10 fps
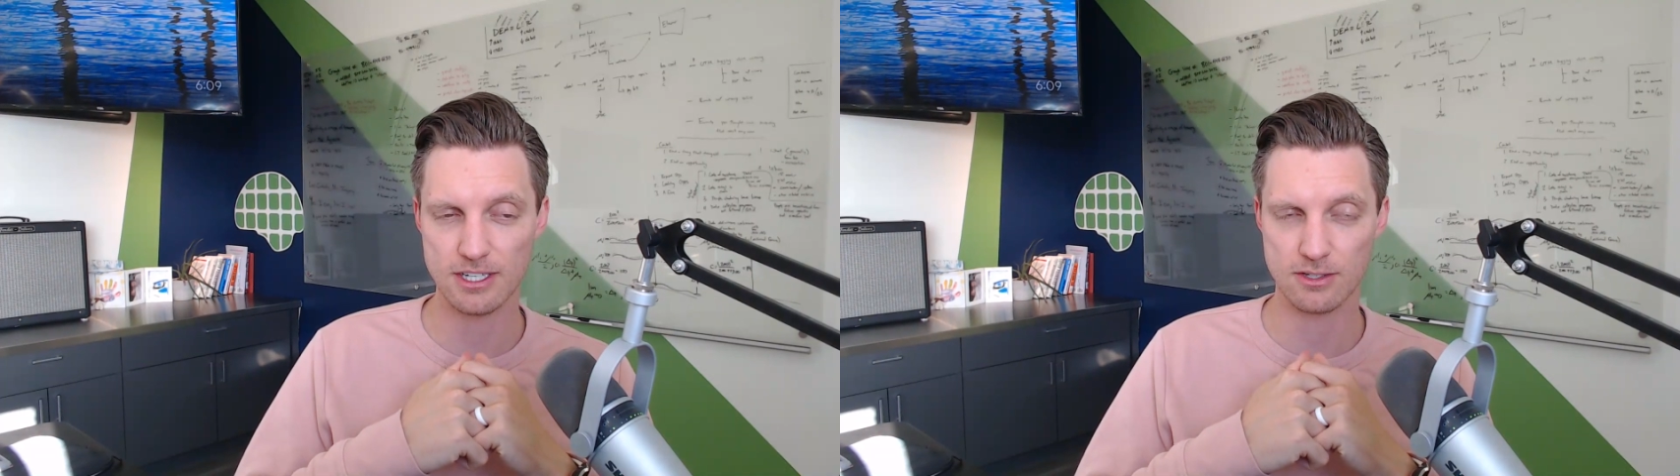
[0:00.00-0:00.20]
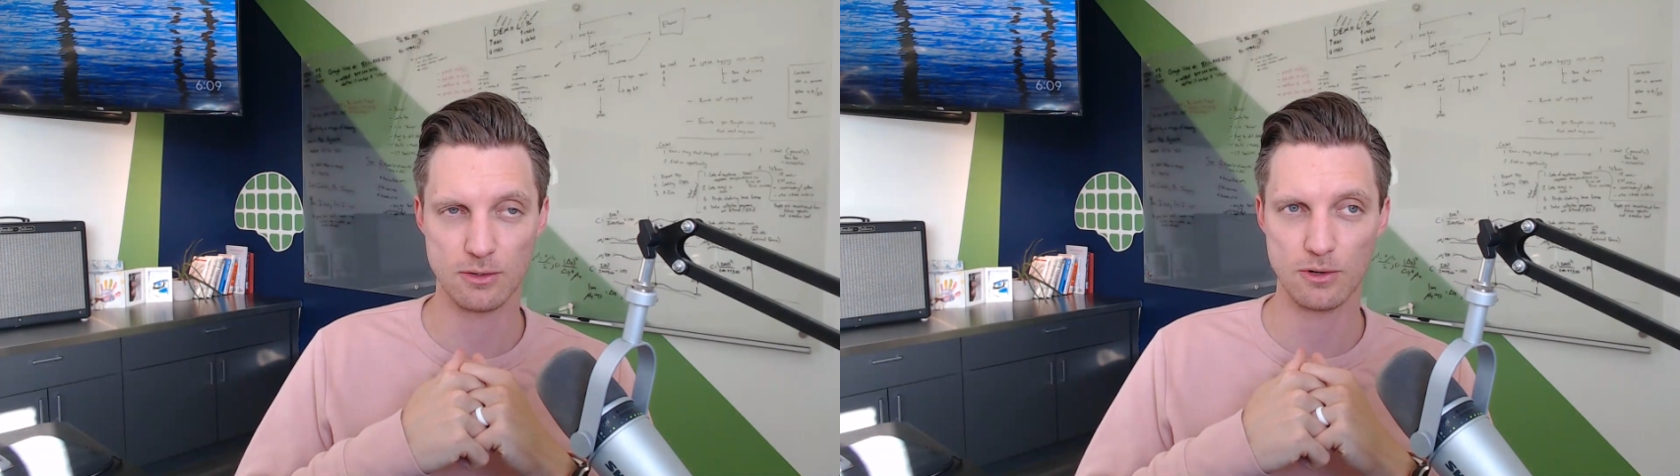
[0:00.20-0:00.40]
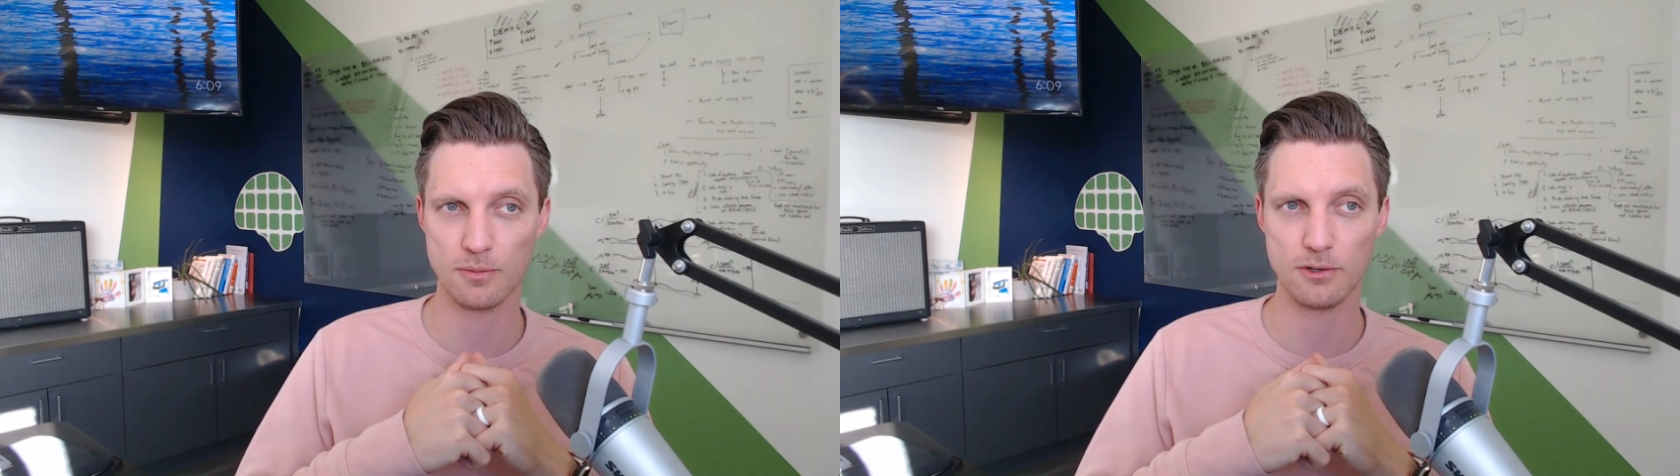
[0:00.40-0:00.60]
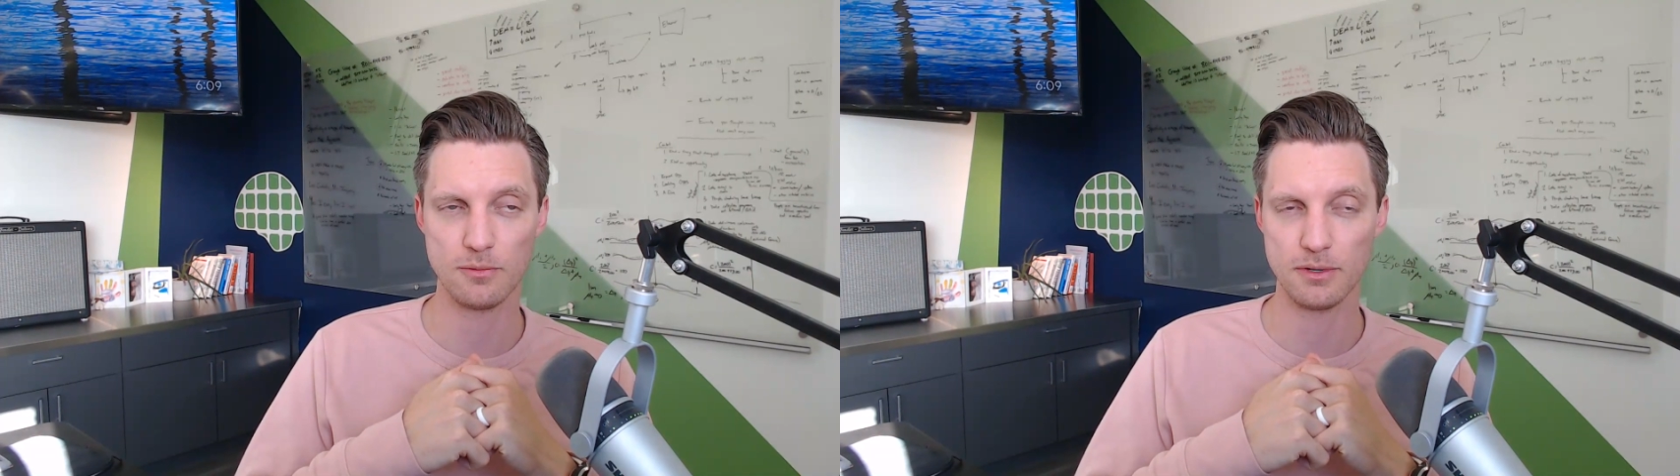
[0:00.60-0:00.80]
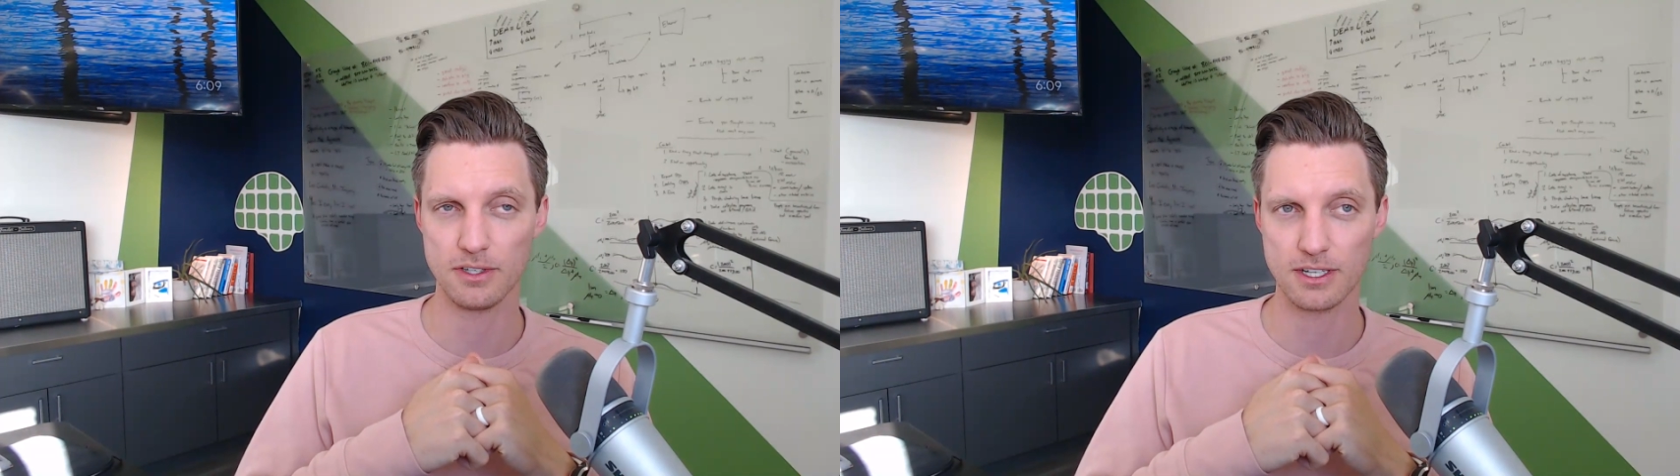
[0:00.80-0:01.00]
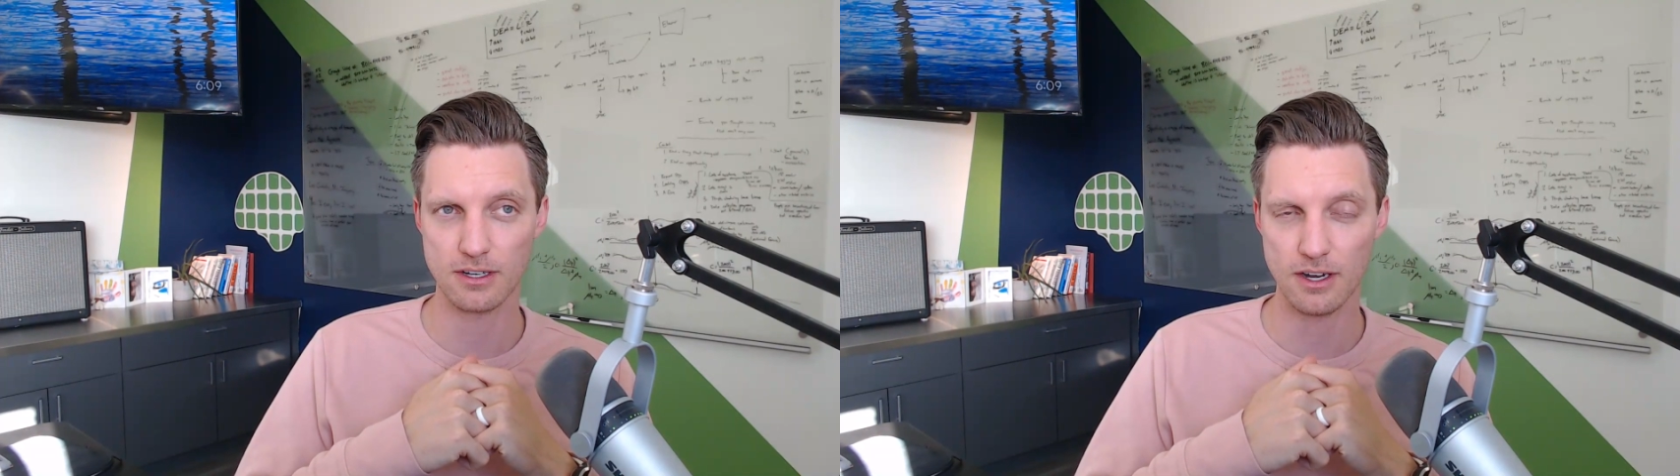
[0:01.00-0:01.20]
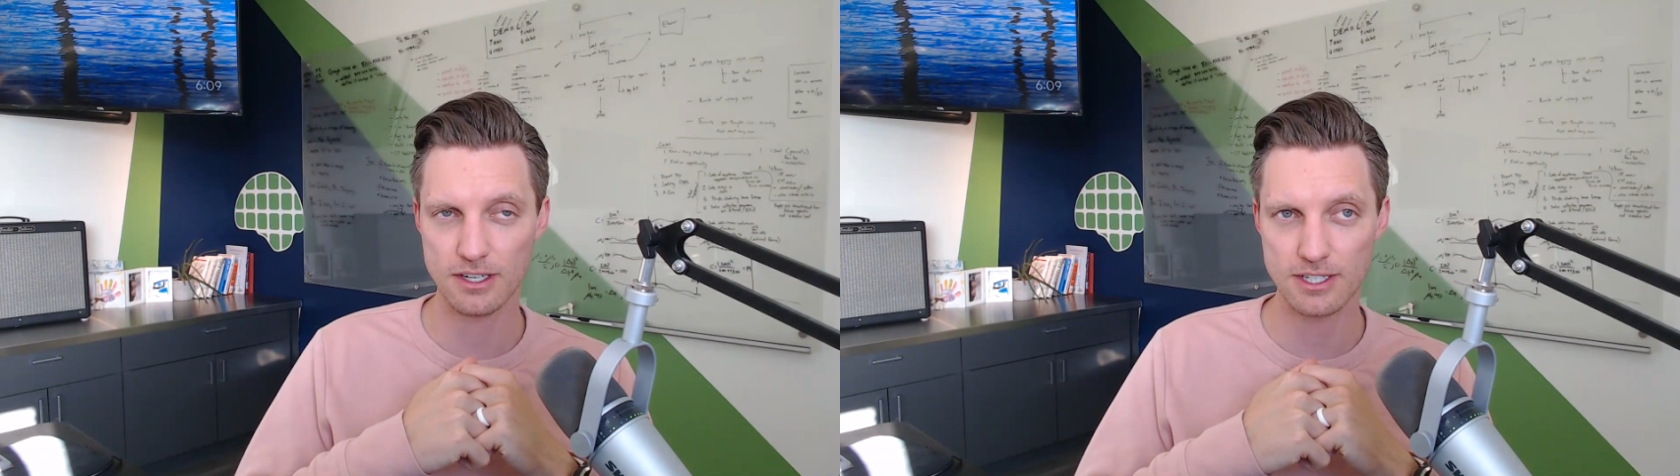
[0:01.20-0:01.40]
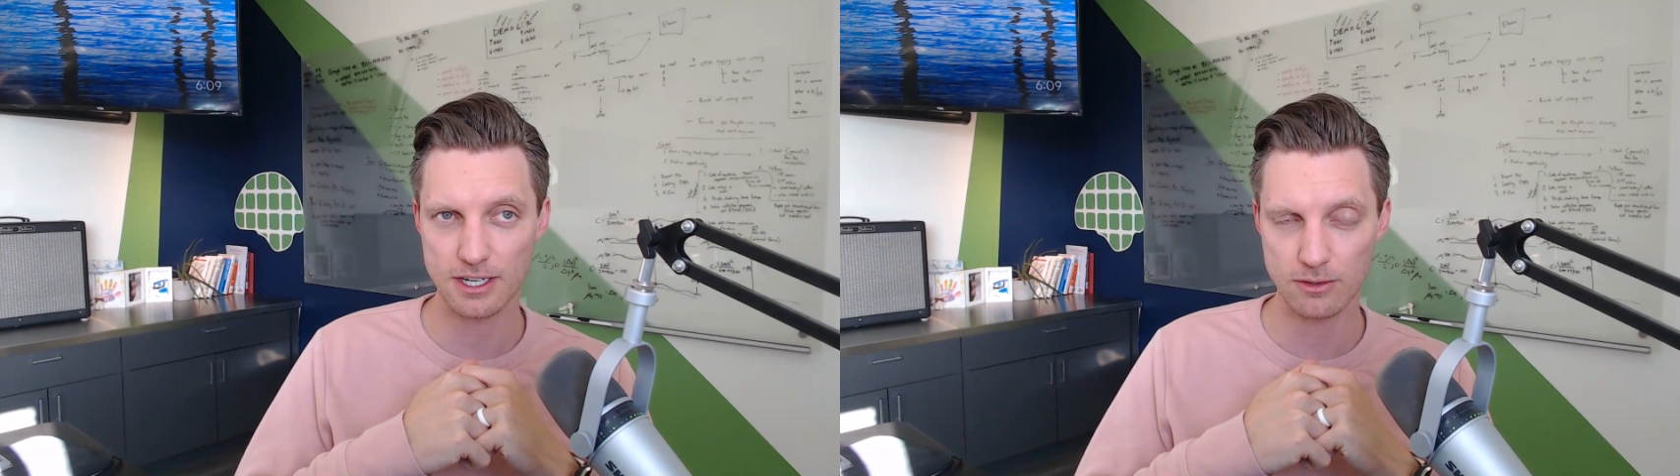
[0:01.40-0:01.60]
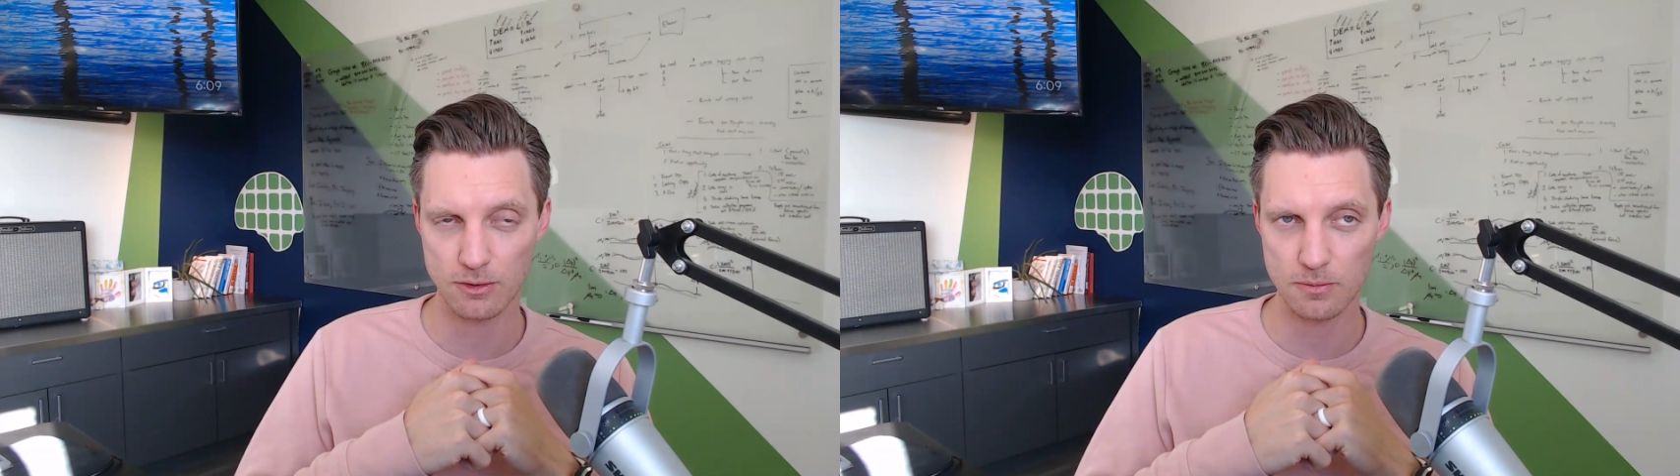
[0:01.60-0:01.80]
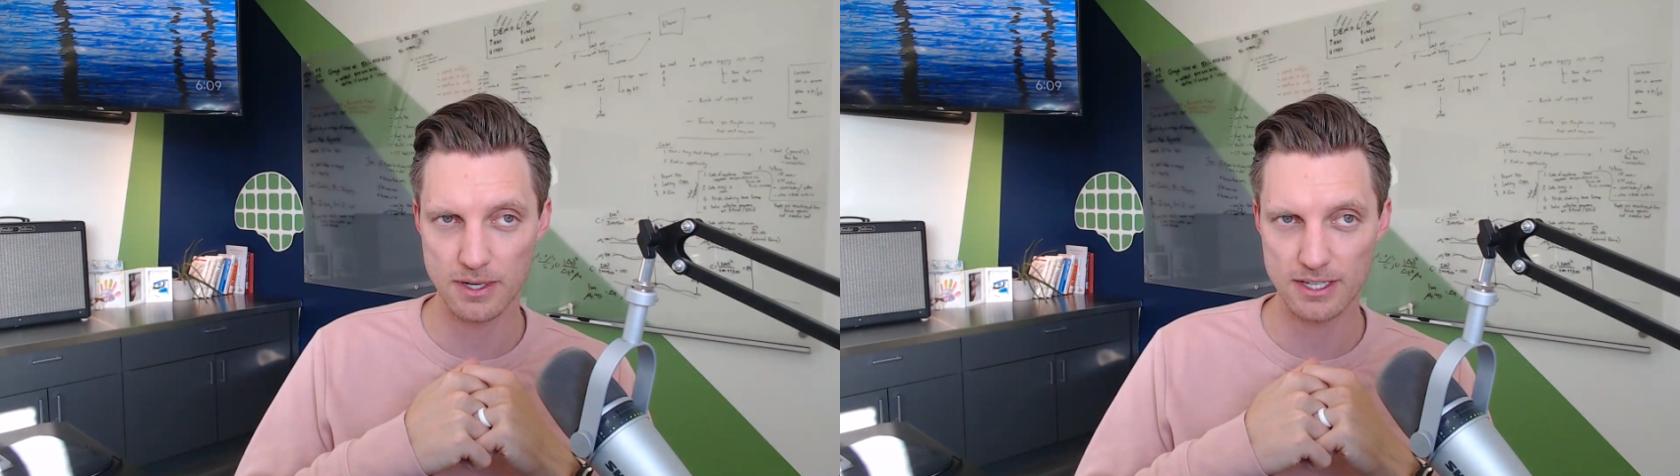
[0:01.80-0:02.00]
It's horrible at building content
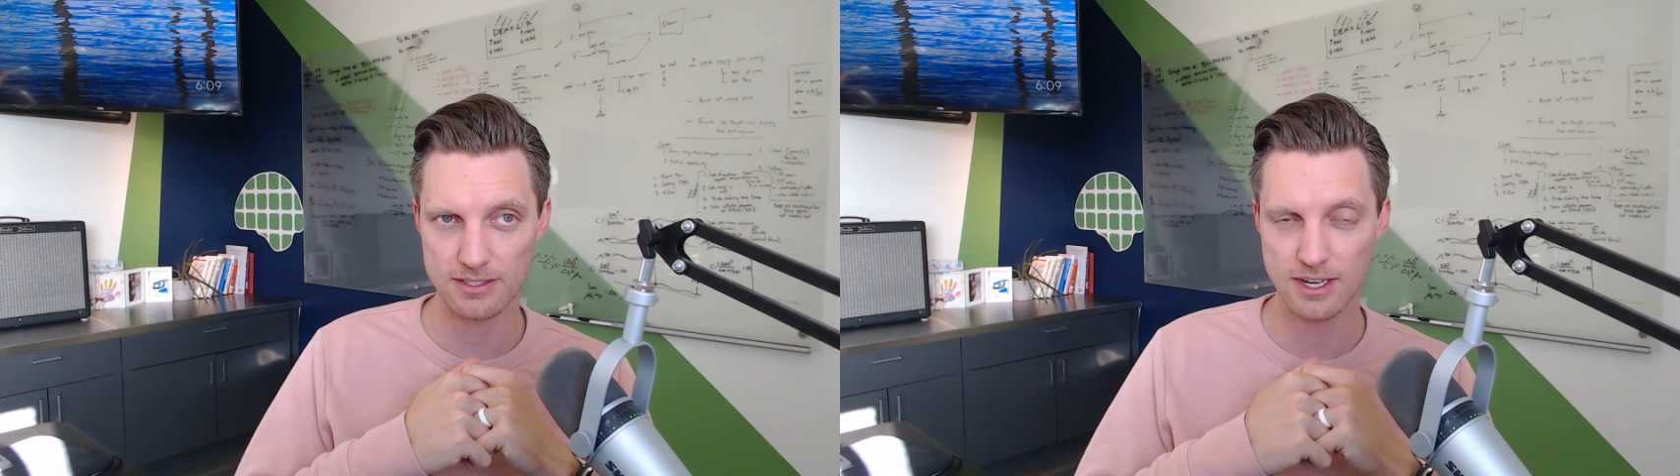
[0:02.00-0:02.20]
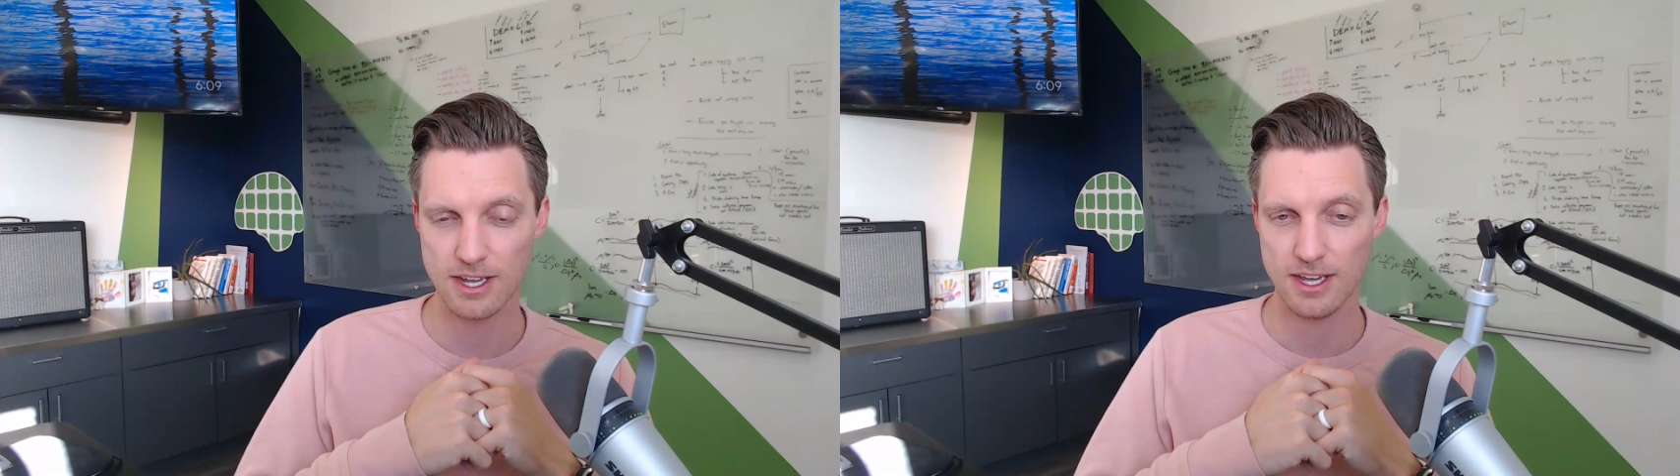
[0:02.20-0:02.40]
groupings.